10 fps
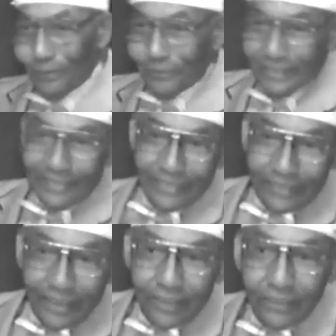he
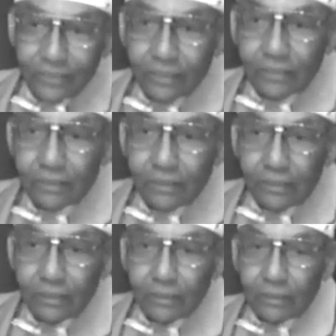says. That's
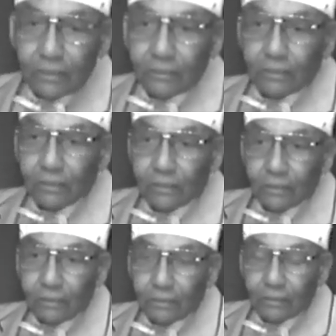right.
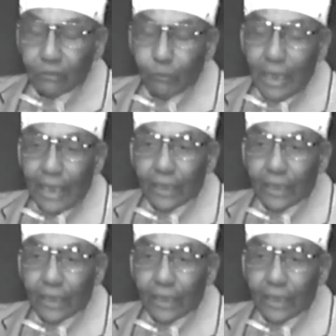Why?